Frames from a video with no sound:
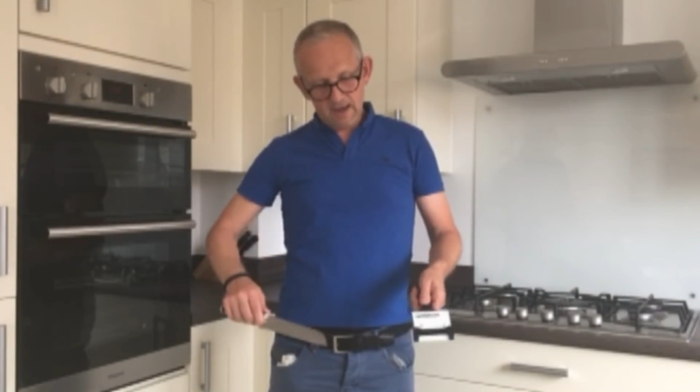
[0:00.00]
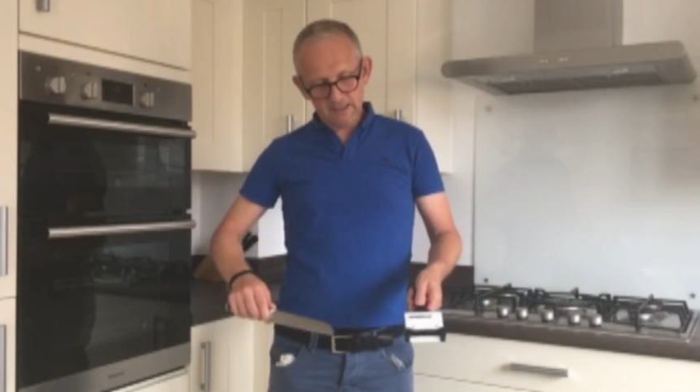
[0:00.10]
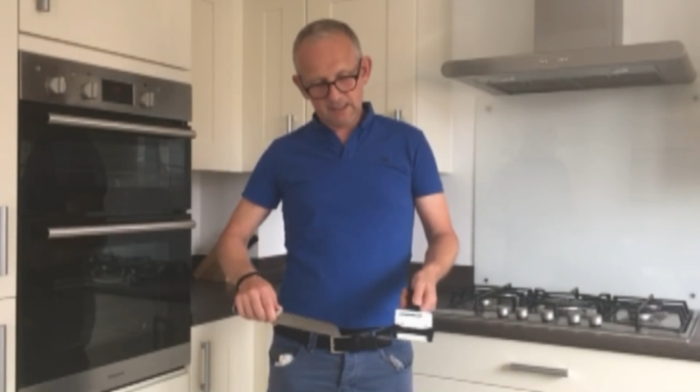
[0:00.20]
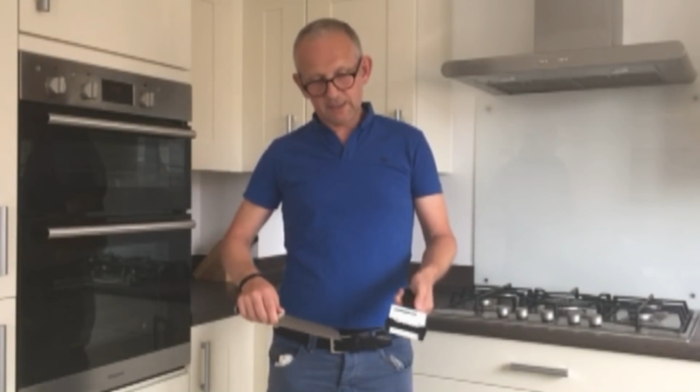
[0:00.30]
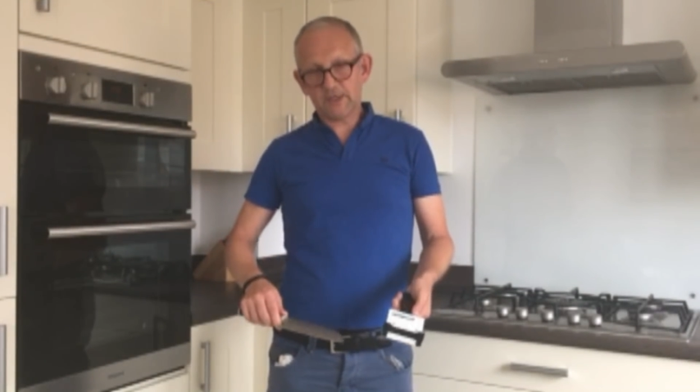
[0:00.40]

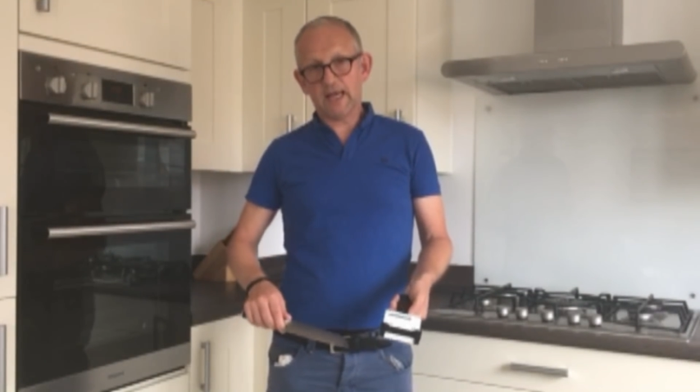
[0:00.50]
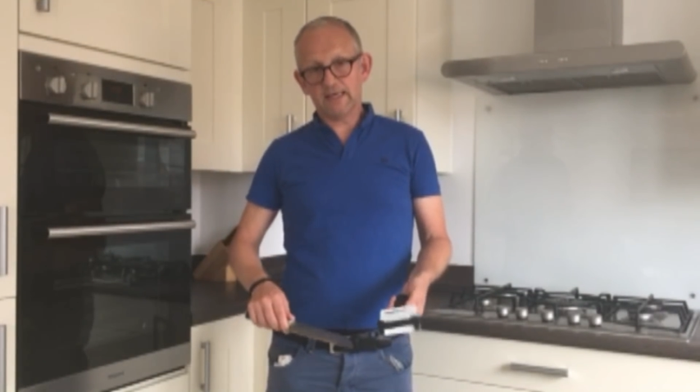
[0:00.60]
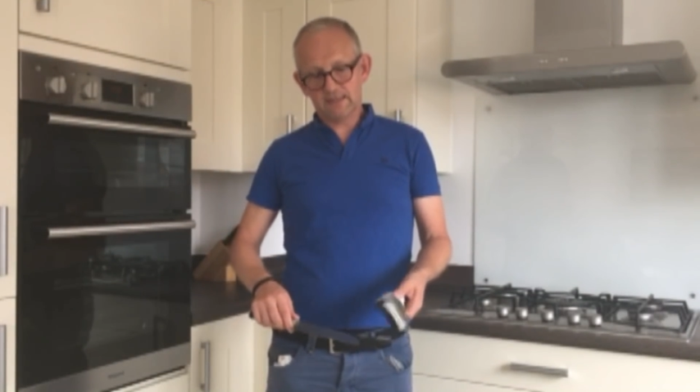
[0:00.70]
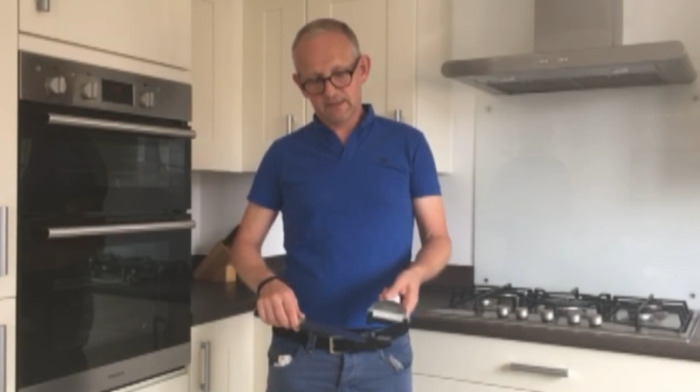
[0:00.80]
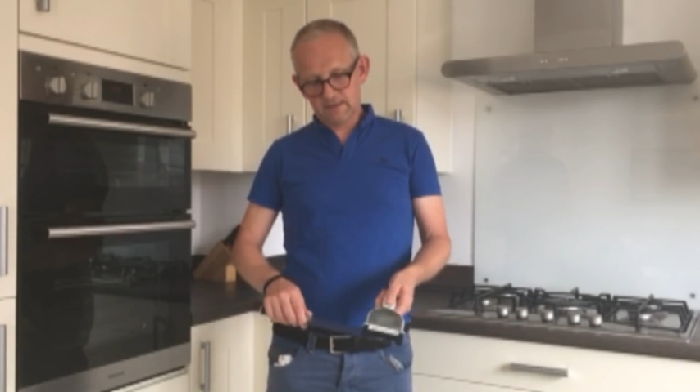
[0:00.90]
Another
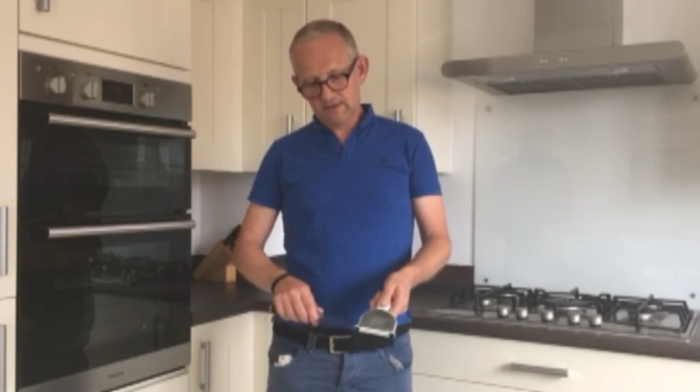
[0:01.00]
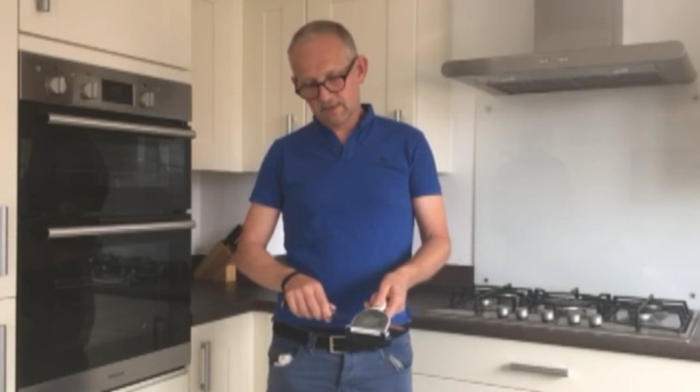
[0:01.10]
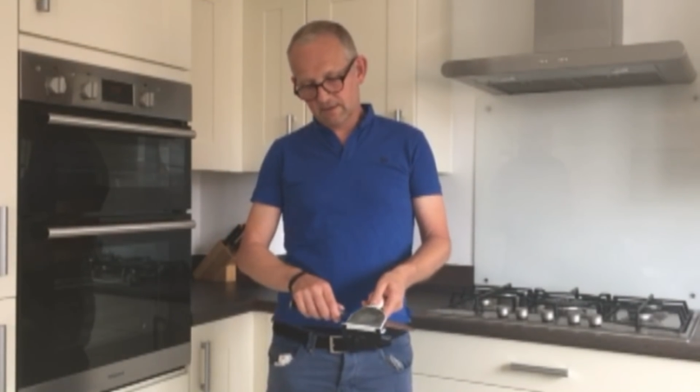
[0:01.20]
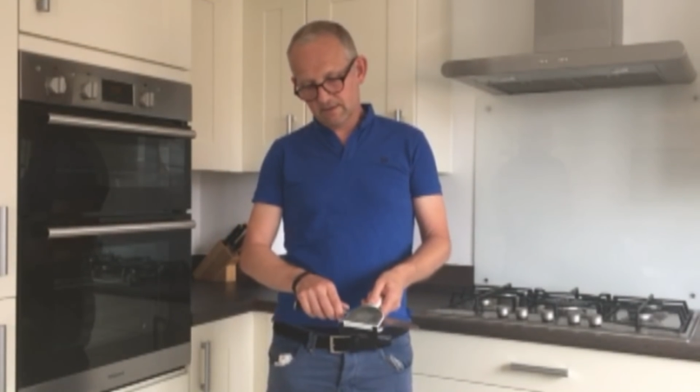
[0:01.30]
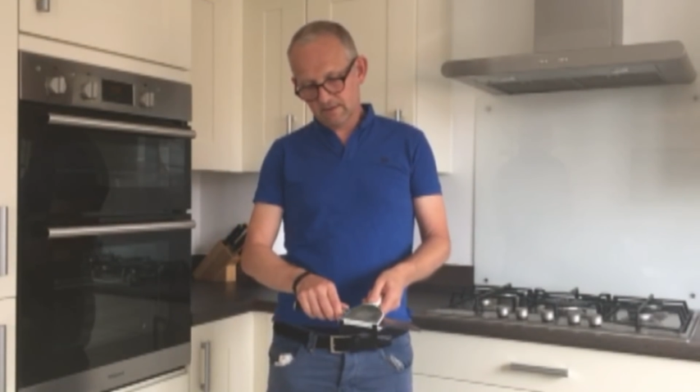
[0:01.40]
set.
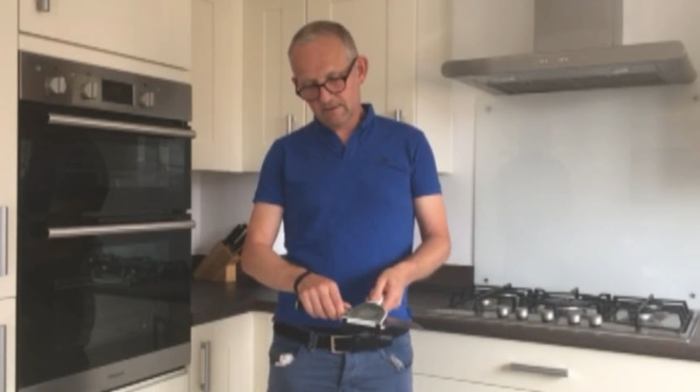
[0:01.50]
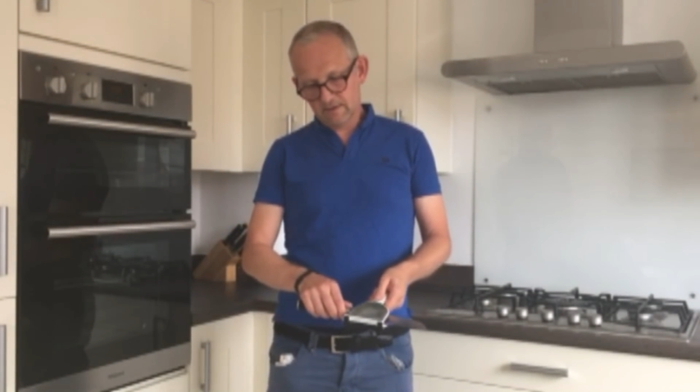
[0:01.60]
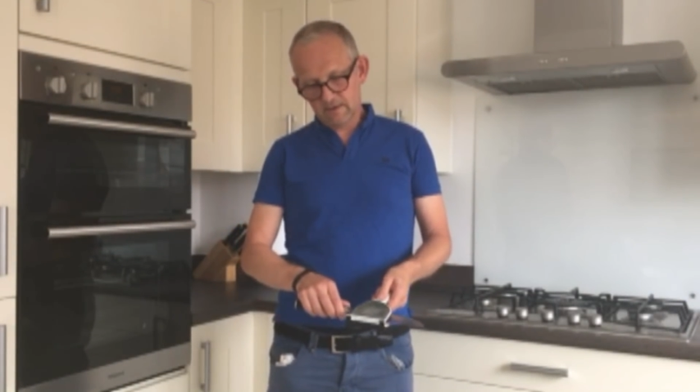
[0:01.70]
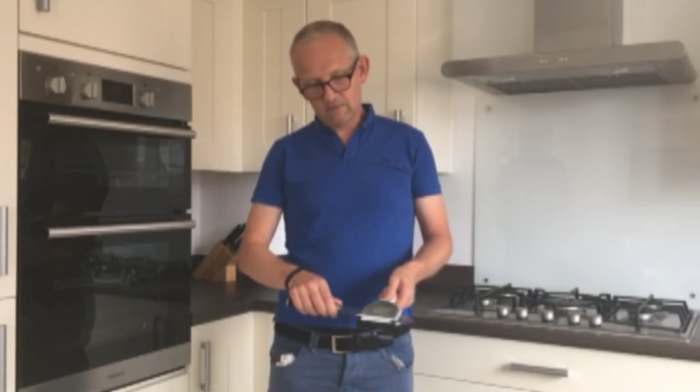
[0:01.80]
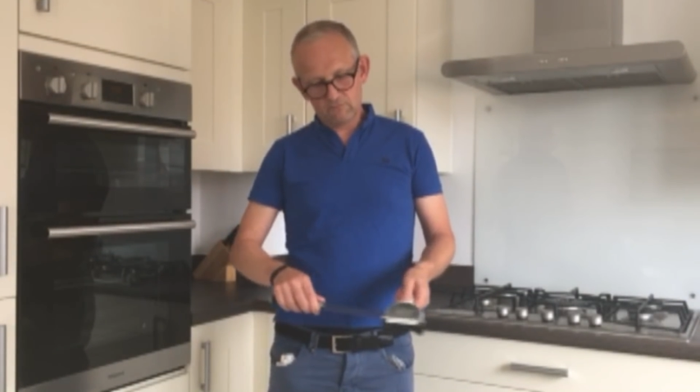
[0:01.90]

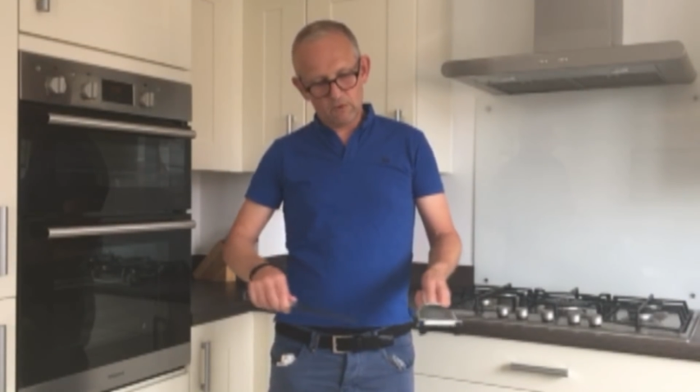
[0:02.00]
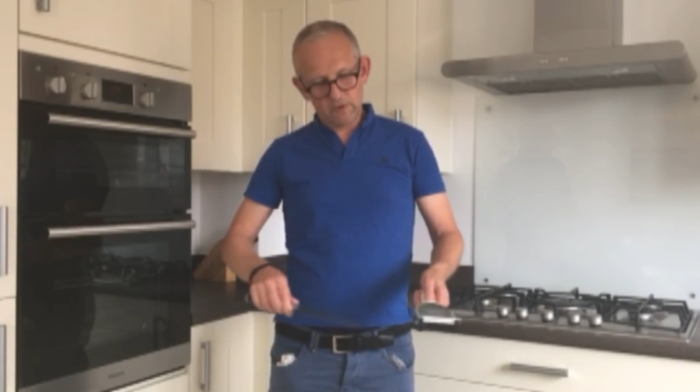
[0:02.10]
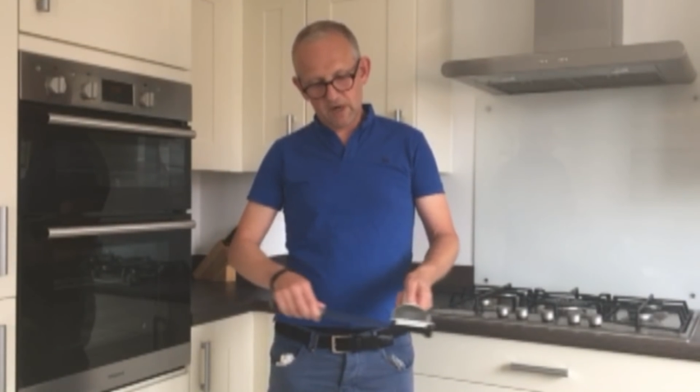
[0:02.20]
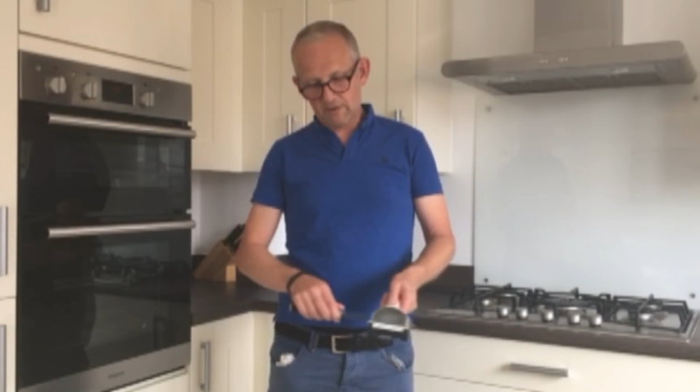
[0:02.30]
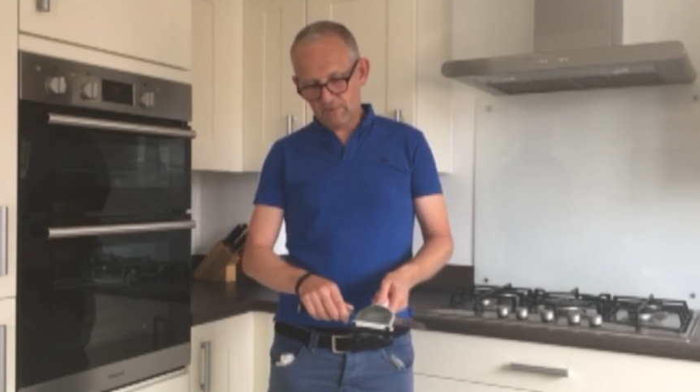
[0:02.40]
Roll
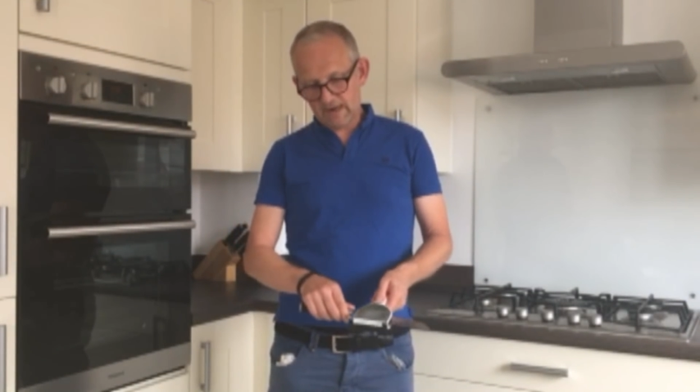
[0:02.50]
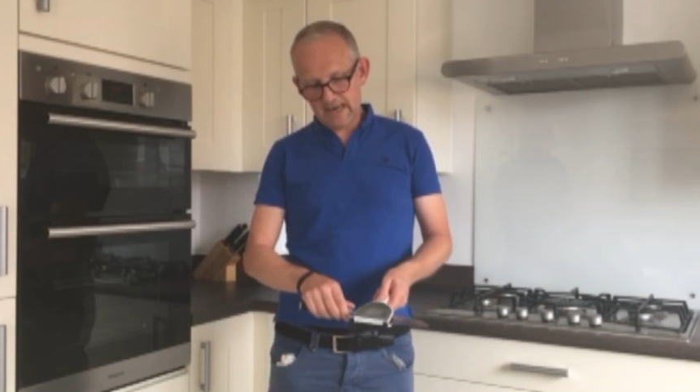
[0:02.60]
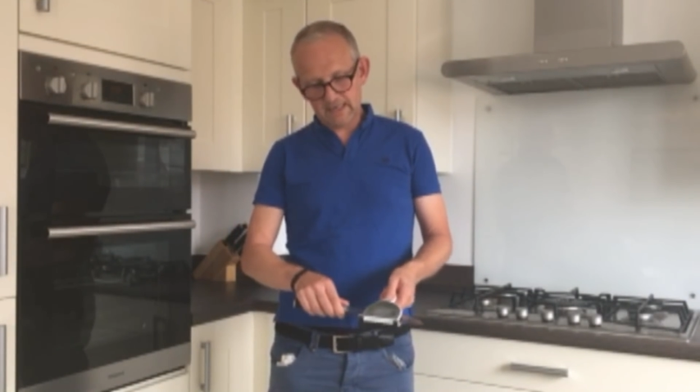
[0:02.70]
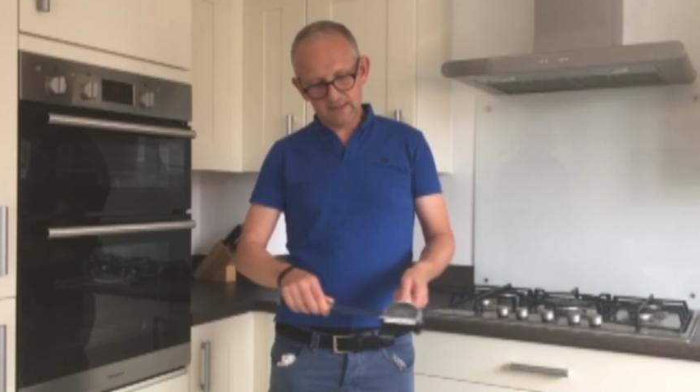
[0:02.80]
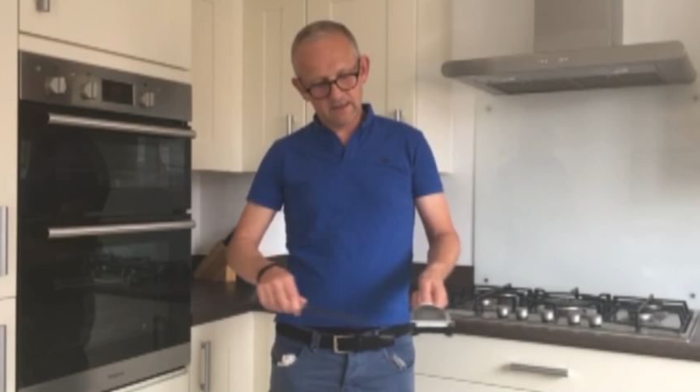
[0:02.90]
it over
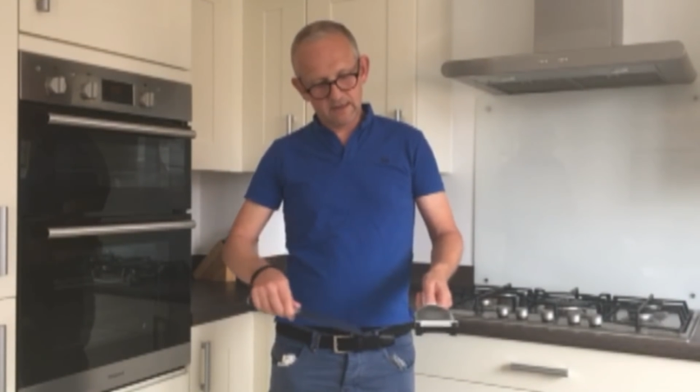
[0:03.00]
again.